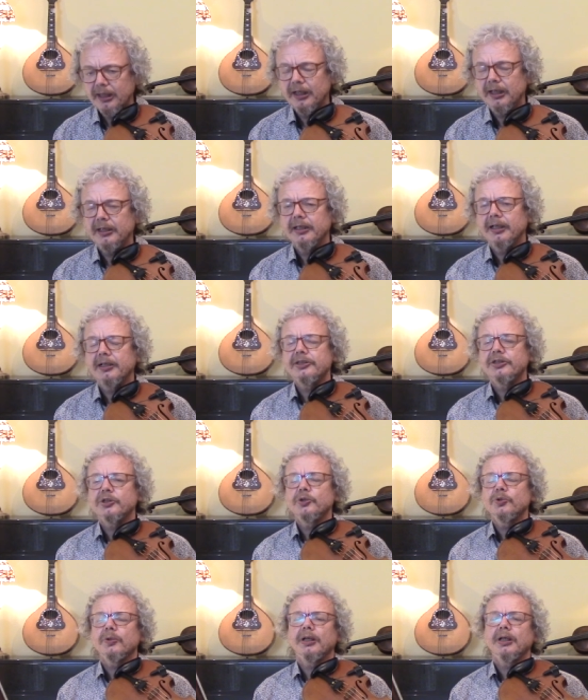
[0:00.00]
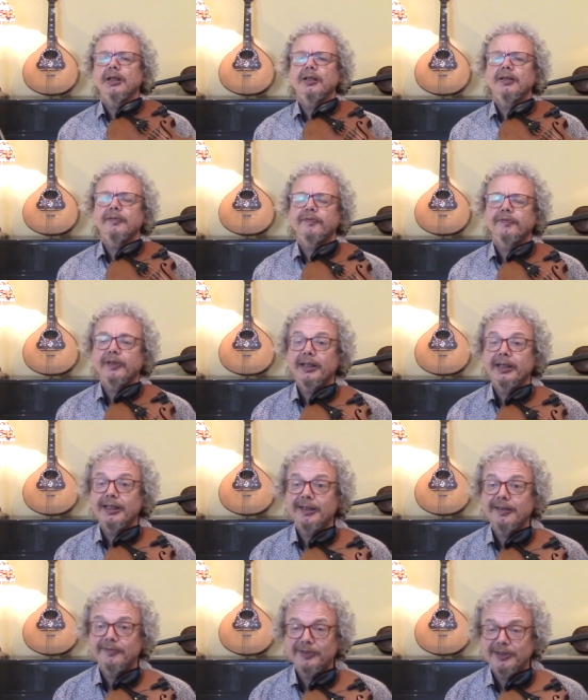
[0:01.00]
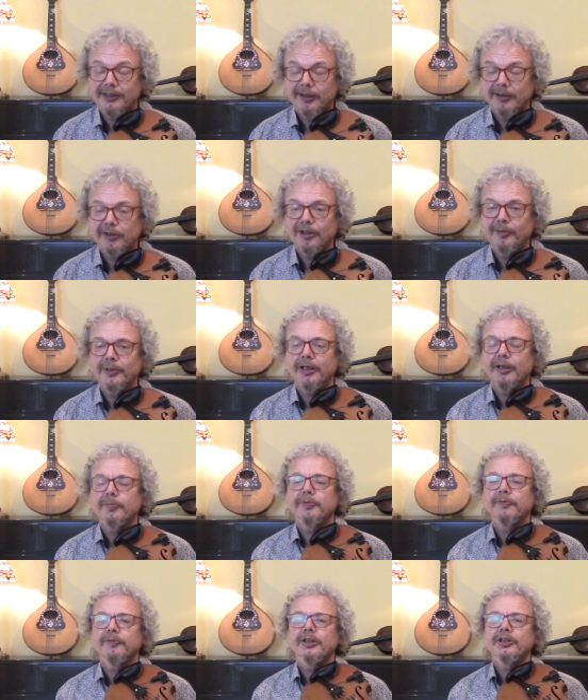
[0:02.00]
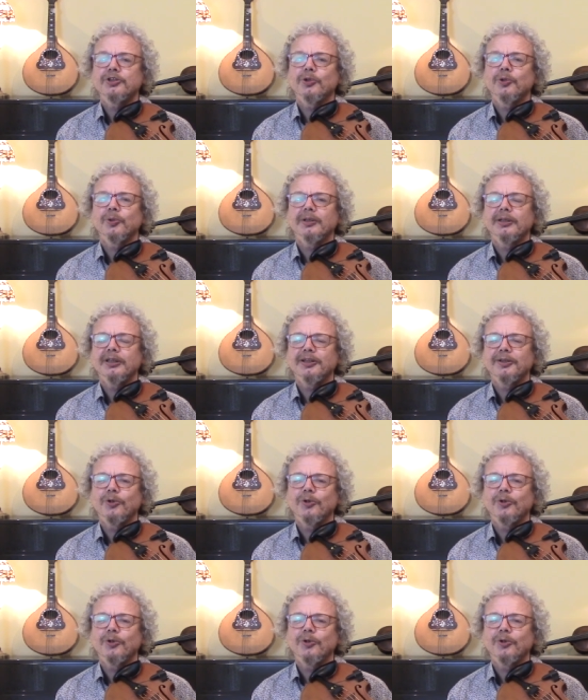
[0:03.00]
And I do have a video coming up very shortly,